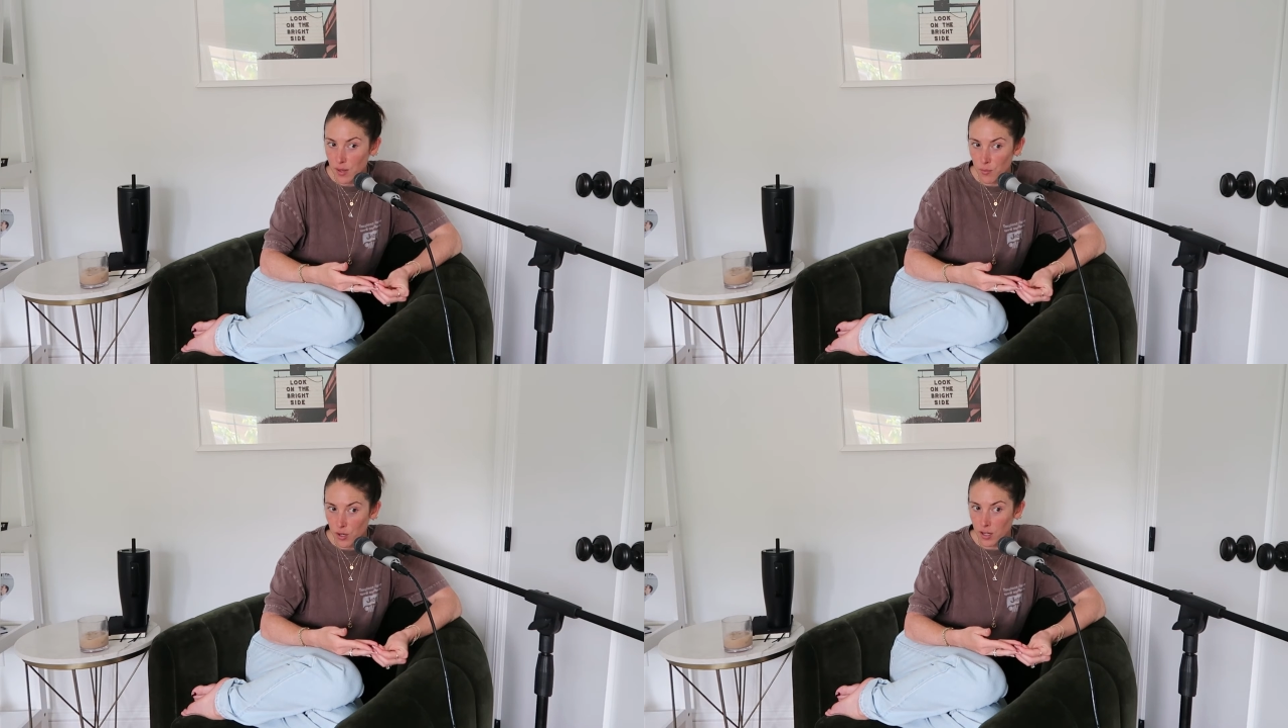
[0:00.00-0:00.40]

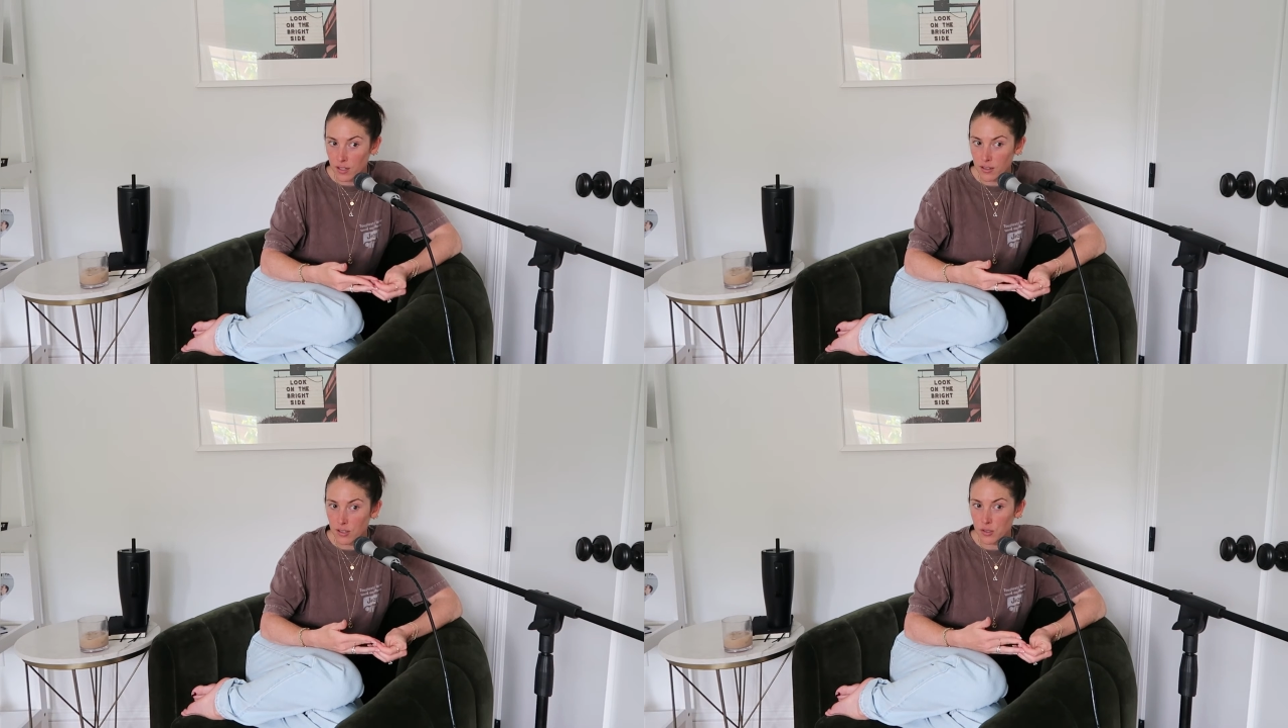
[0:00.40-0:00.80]

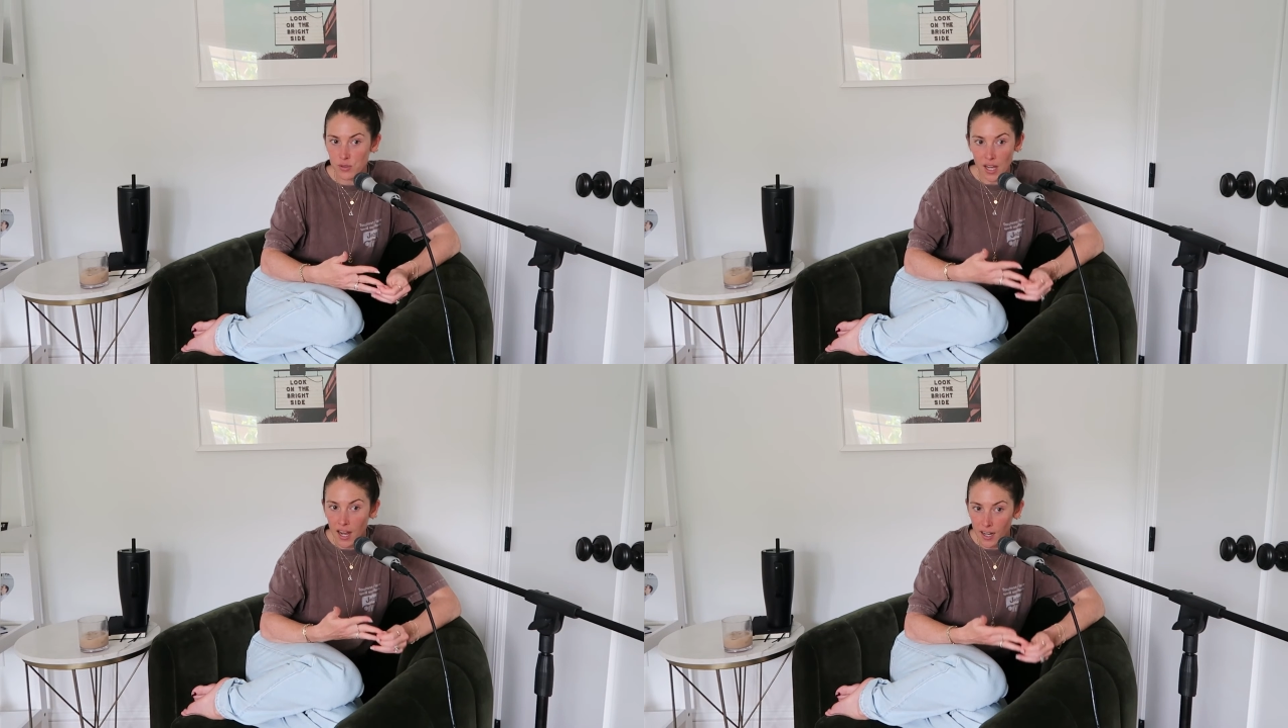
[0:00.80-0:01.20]
someone
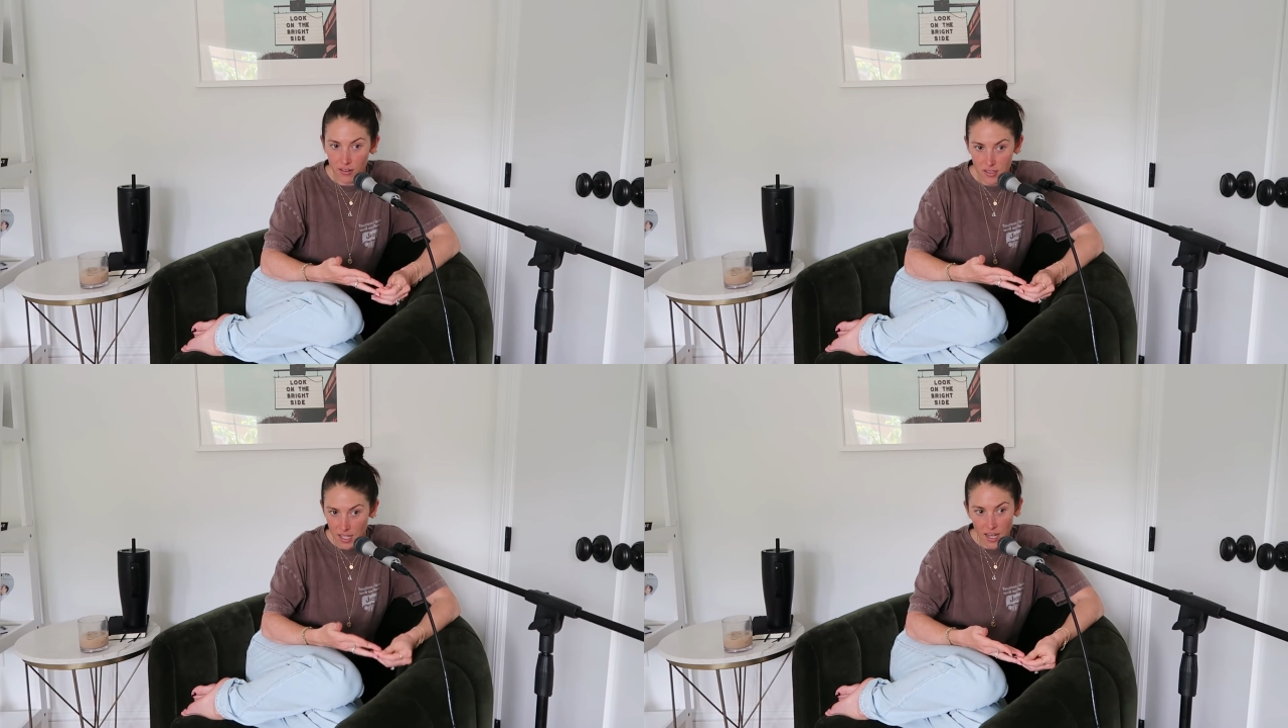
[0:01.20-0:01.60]
who's
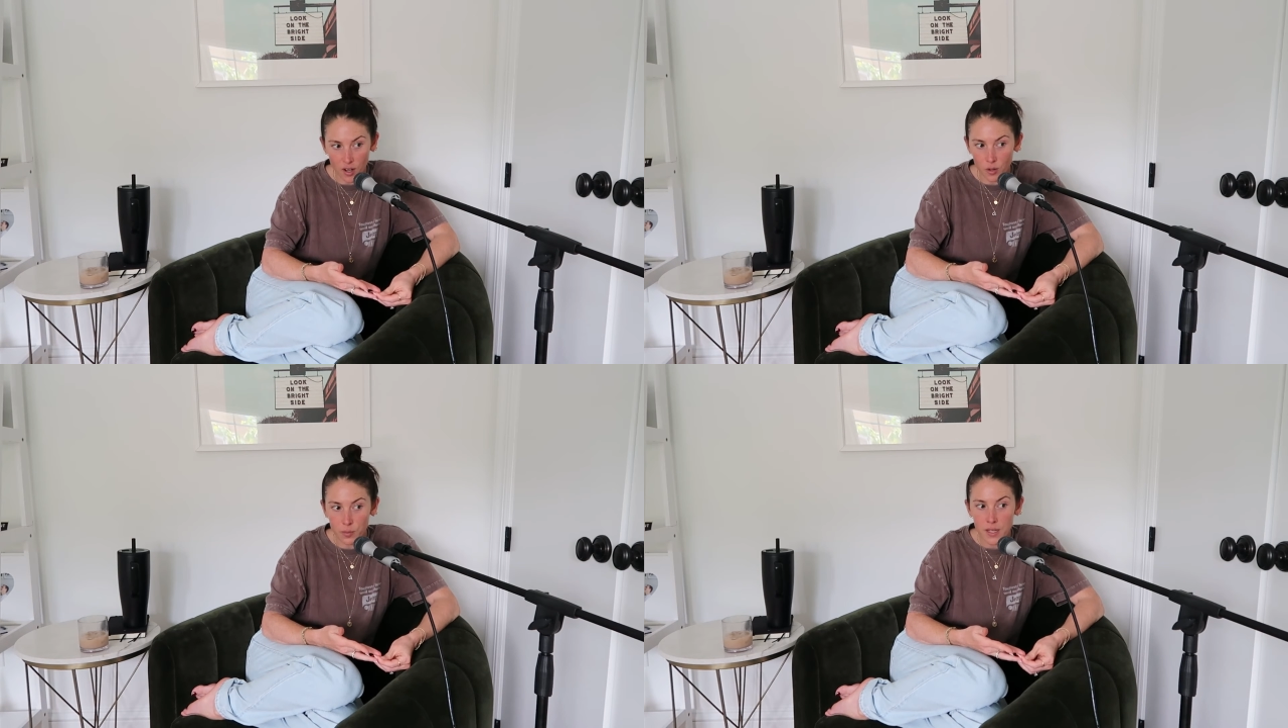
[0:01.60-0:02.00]
hired to
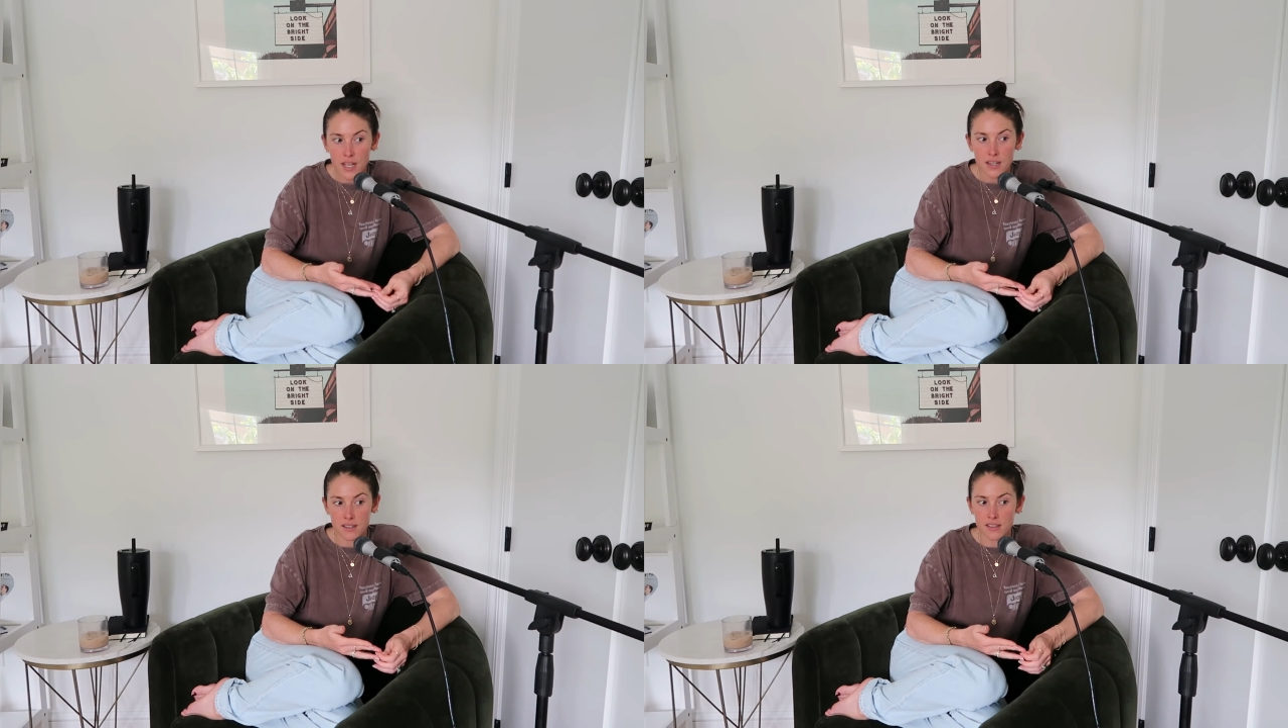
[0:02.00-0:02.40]
help
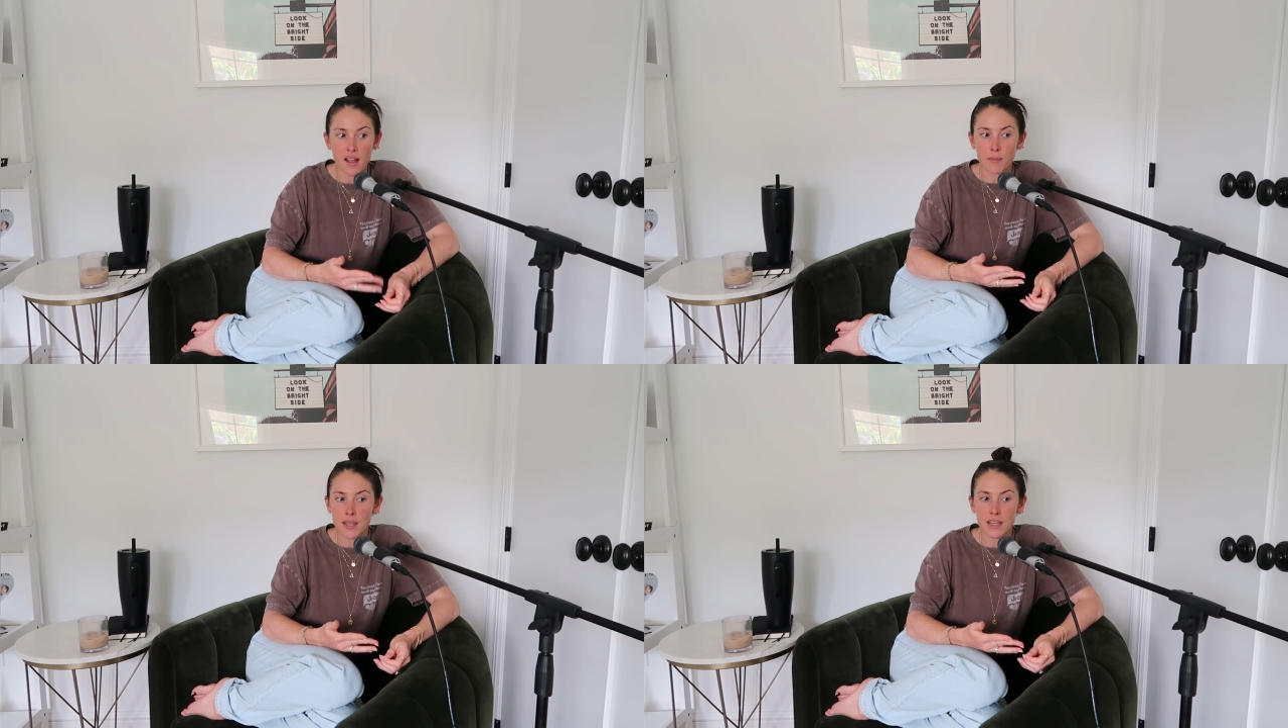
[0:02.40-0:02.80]
does
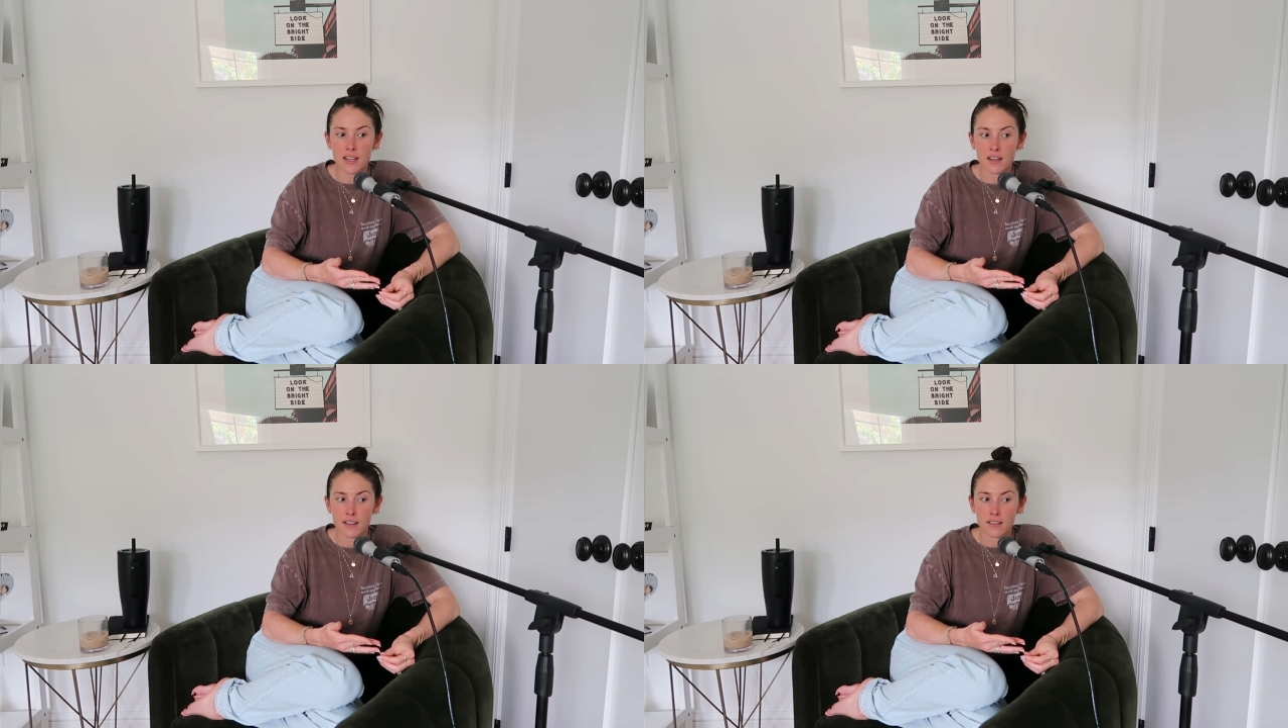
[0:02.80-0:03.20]
not
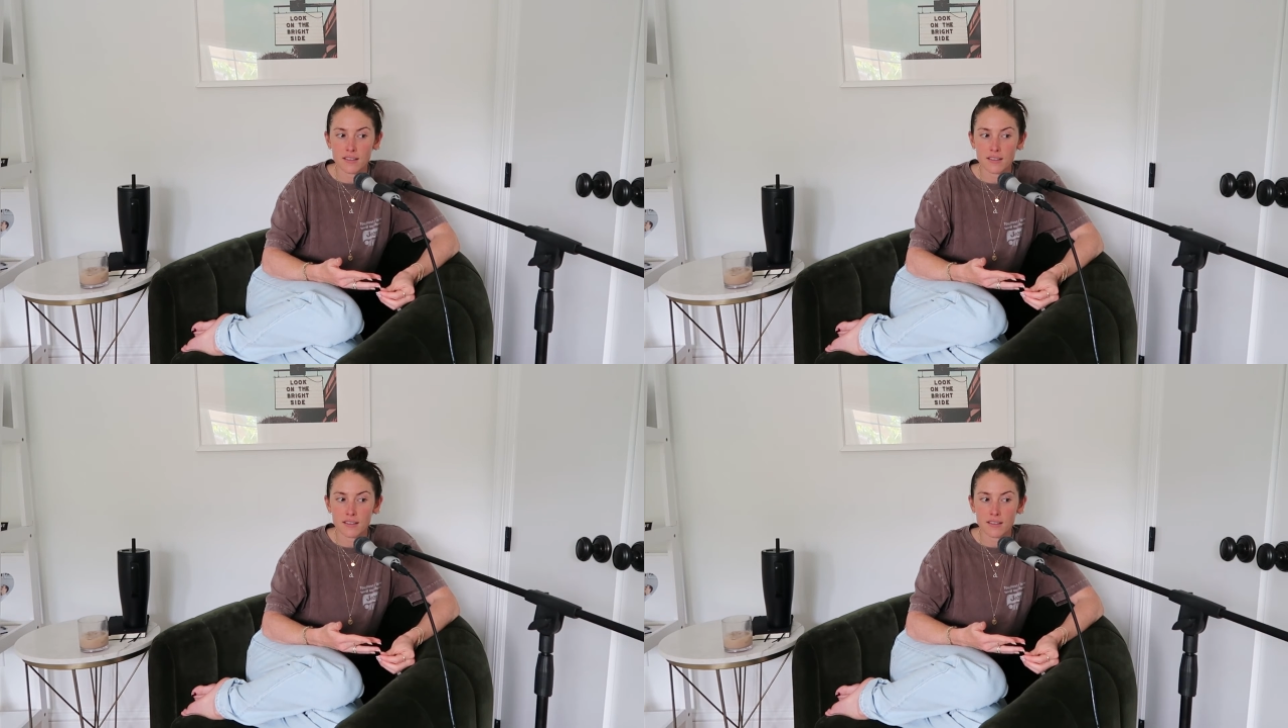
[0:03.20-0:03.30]
mean